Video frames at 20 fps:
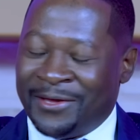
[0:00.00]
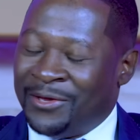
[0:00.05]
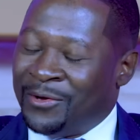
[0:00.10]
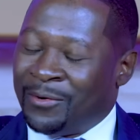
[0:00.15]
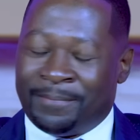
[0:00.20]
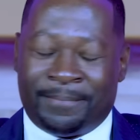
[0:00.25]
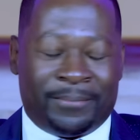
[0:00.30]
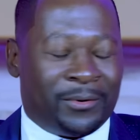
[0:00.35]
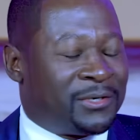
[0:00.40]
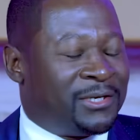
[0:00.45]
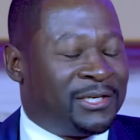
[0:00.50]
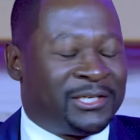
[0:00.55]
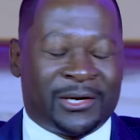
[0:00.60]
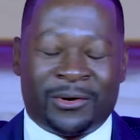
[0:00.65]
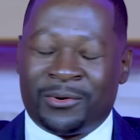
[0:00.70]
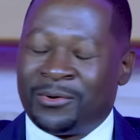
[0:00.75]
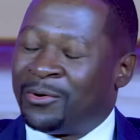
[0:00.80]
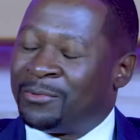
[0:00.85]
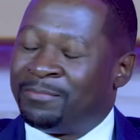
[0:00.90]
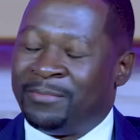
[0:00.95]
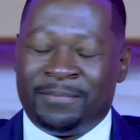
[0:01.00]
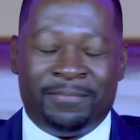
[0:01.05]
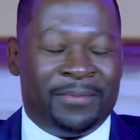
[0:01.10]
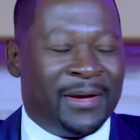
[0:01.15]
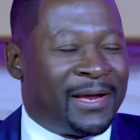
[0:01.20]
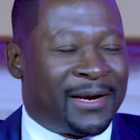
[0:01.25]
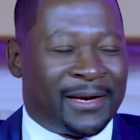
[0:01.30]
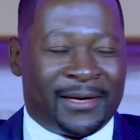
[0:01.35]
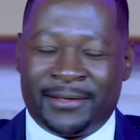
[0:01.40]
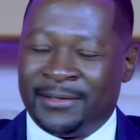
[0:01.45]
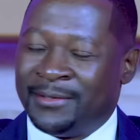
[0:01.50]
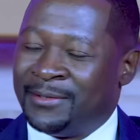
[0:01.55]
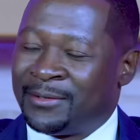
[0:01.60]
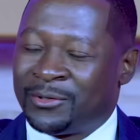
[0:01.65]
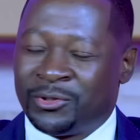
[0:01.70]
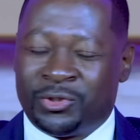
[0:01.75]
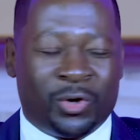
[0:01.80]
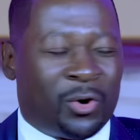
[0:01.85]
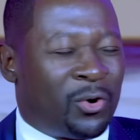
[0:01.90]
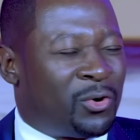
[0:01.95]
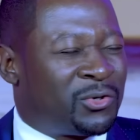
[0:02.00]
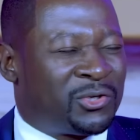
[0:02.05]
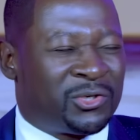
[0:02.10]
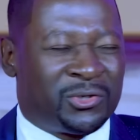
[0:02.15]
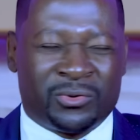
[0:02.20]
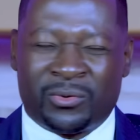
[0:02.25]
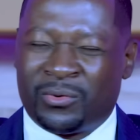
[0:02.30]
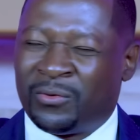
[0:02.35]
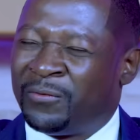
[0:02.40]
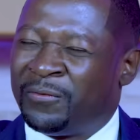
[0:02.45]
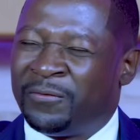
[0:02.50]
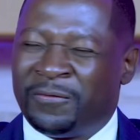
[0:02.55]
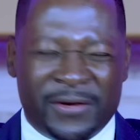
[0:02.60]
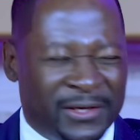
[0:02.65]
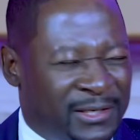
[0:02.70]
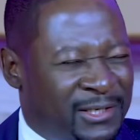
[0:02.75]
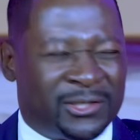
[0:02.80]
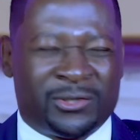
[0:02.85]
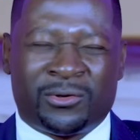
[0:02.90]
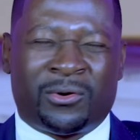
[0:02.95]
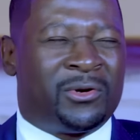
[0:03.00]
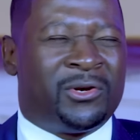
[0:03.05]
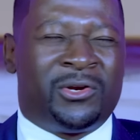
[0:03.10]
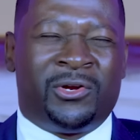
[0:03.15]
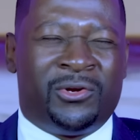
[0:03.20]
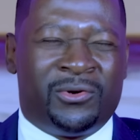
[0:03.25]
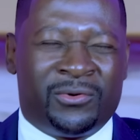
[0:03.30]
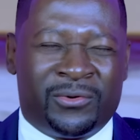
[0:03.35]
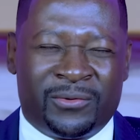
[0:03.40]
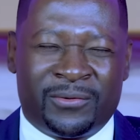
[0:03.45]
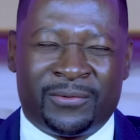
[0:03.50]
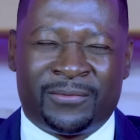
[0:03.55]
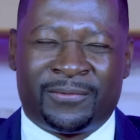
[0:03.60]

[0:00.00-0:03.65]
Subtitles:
Your body shall not be buried. Dogs will feast on you.